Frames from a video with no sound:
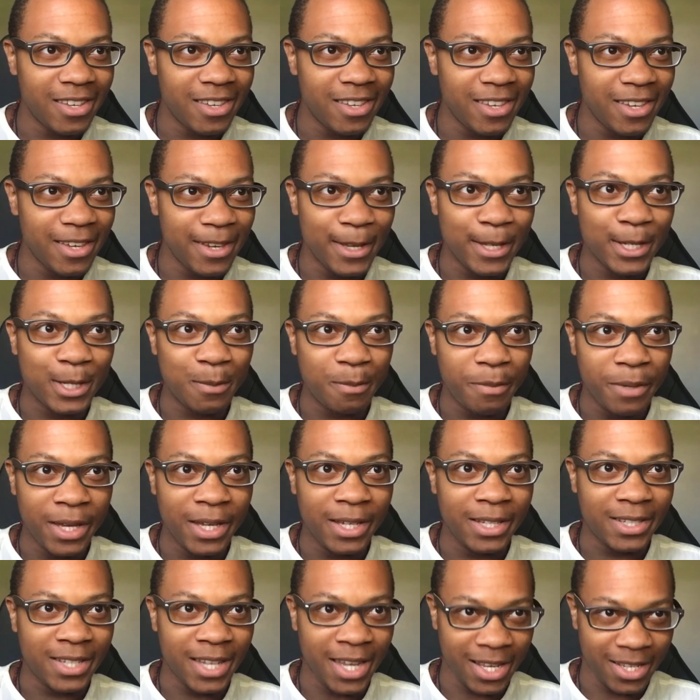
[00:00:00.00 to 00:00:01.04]
it's being
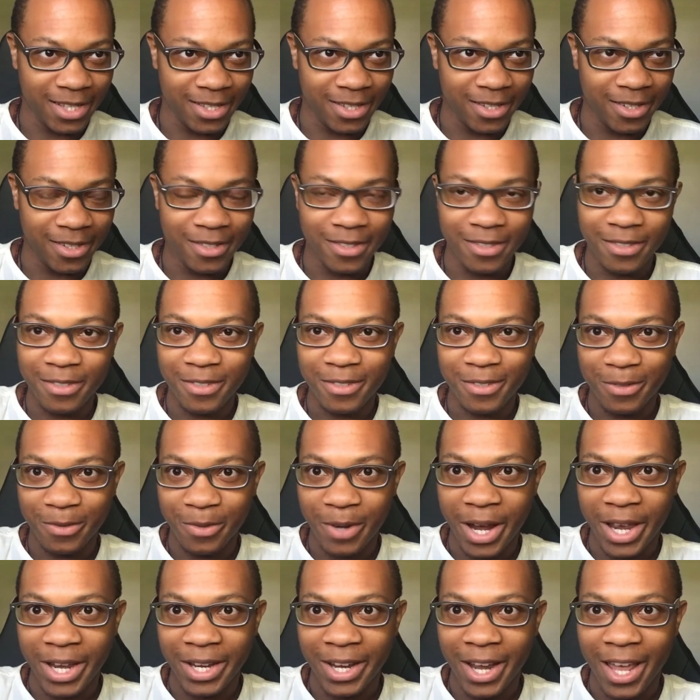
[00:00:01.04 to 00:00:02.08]
tested
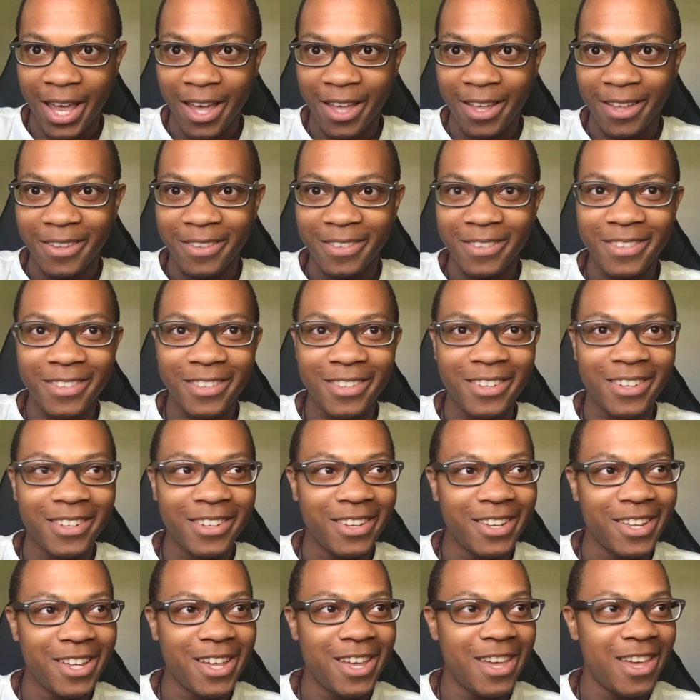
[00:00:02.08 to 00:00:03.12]
right now.
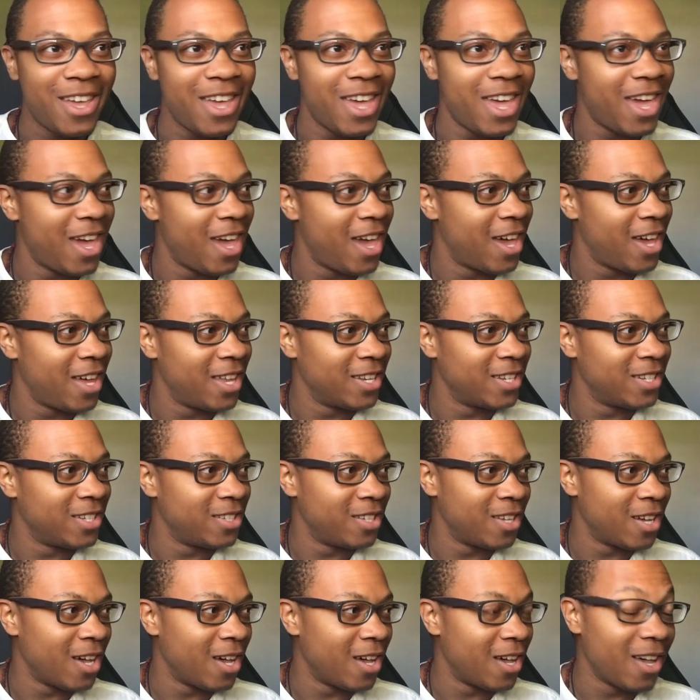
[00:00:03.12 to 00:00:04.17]
And
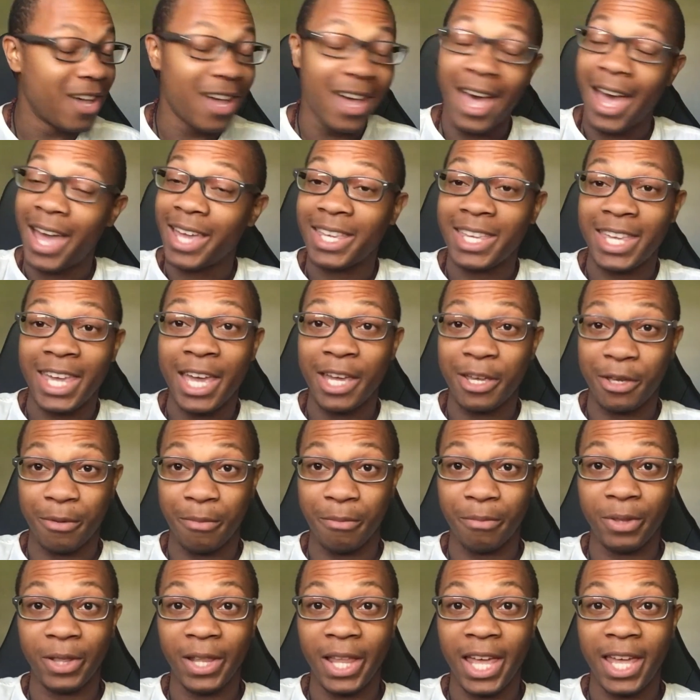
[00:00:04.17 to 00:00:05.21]
I can't
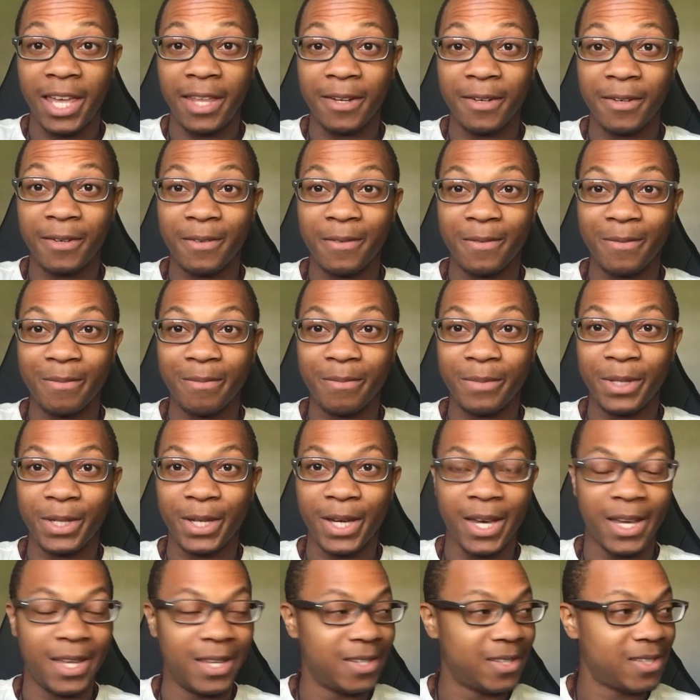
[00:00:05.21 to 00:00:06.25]
complain
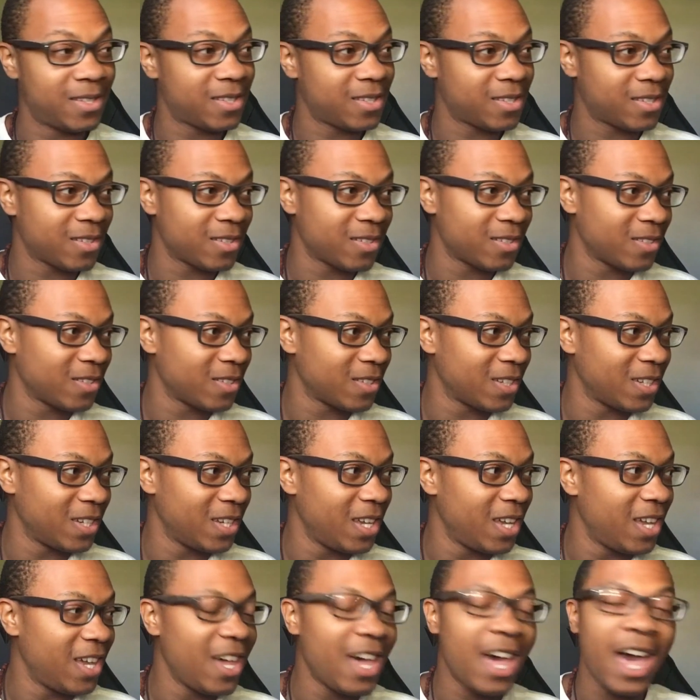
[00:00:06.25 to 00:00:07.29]
because
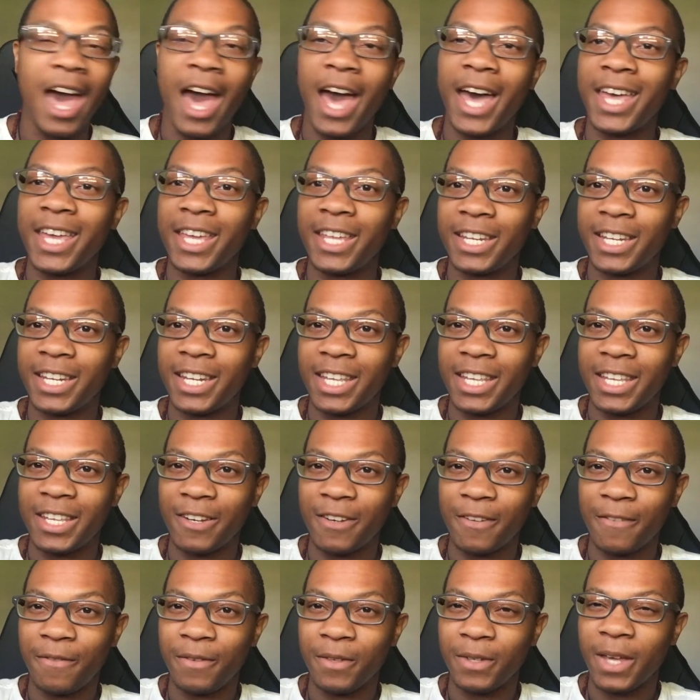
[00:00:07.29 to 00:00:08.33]
it
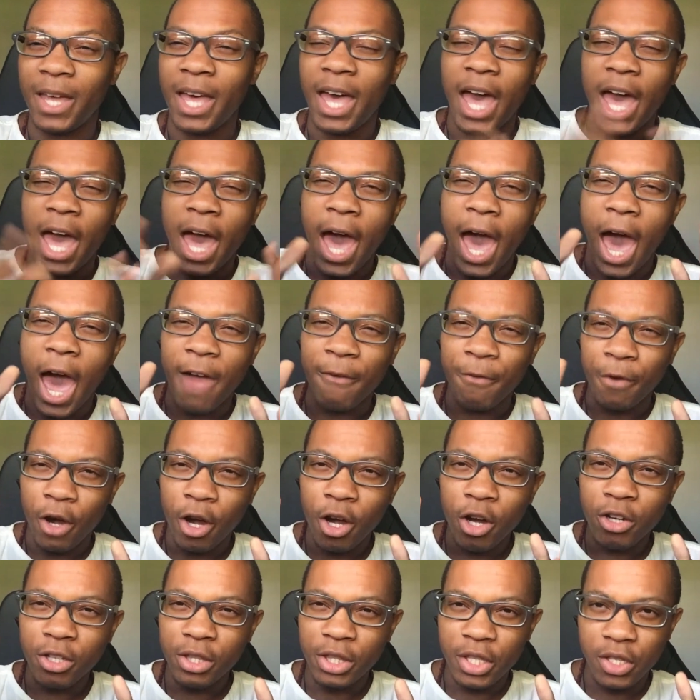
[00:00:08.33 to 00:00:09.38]
feels... I've
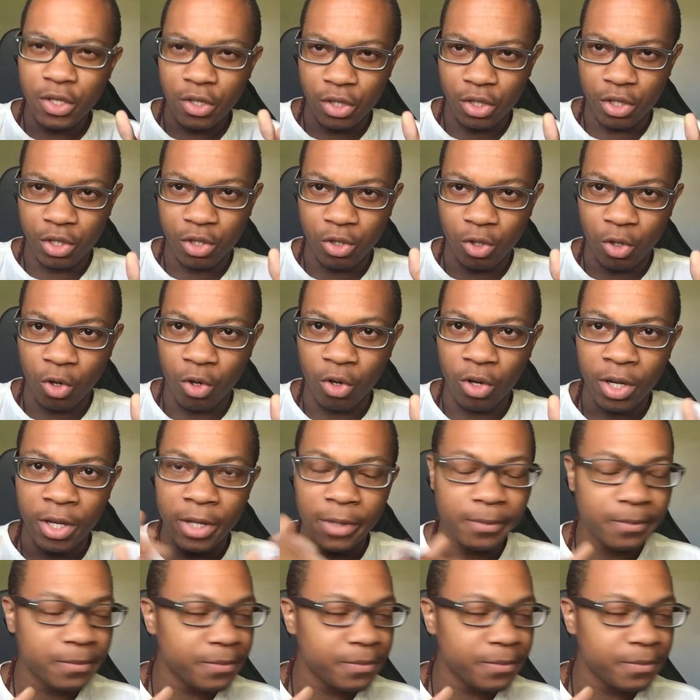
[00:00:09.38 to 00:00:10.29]
heard this story.